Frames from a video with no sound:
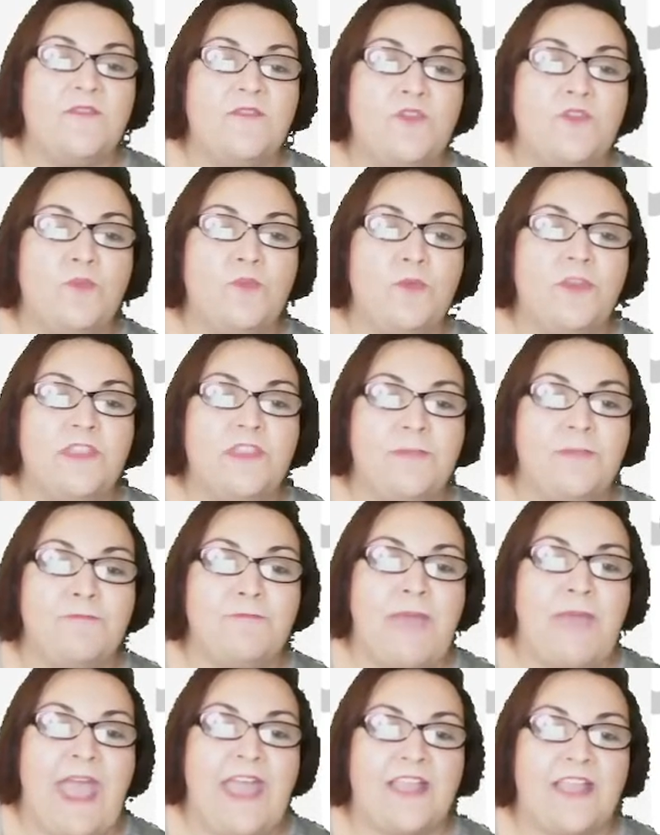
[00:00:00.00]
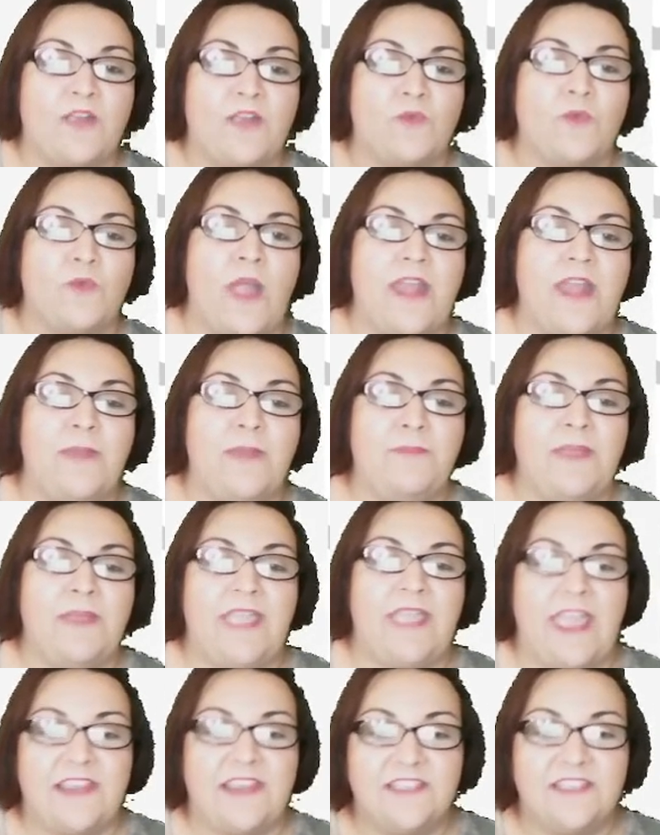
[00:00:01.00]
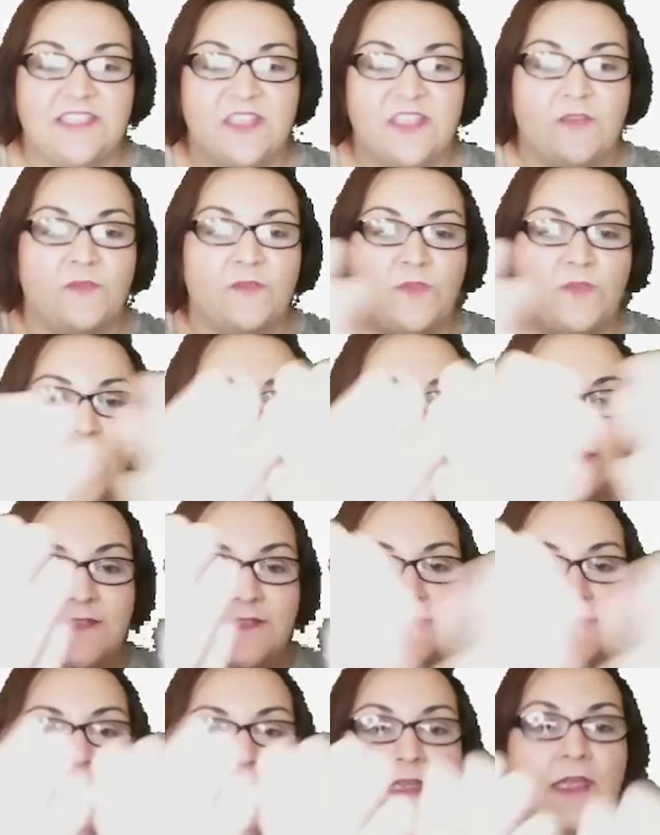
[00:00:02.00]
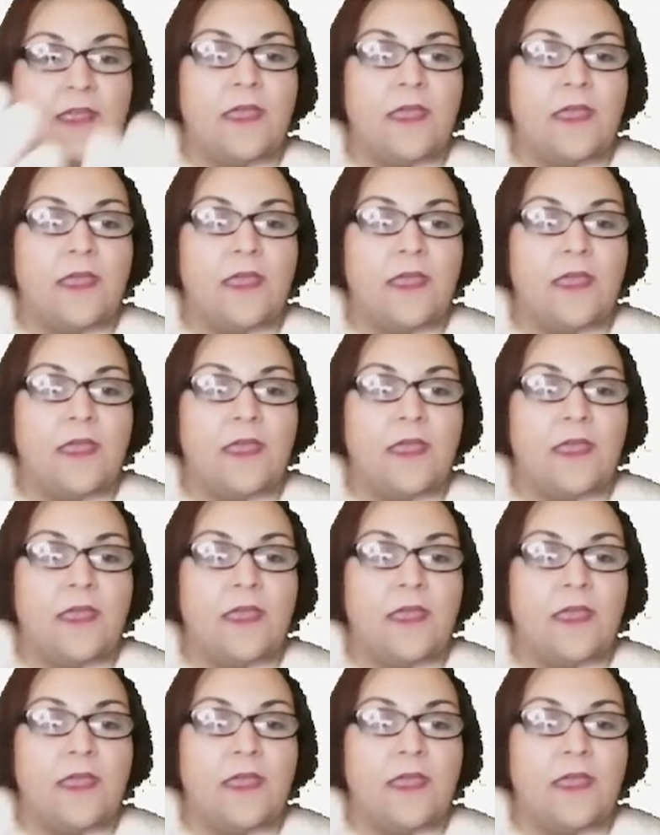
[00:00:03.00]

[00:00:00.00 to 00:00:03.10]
If you put the back right up against the front,